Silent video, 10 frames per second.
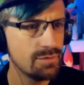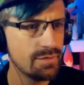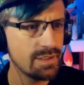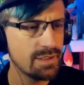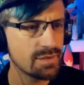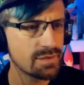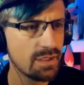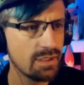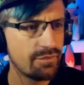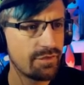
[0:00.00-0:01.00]
this?
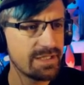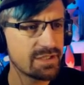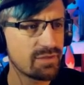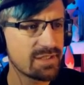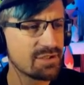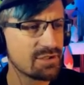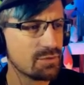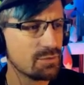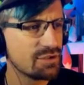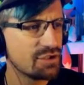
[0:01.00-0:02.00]
Various rusted
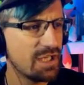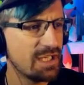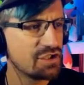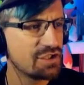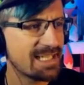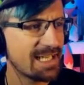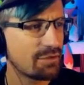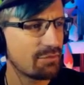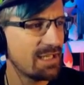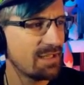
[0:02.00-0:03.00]
tools and chains scattered
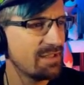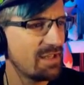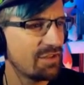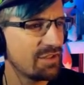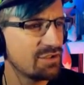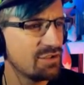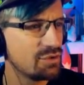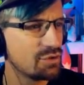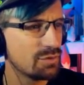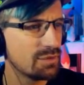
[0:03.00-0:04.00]
around. Nothing
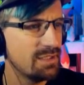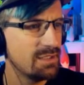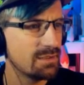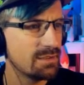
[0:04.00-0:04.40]
unusual here.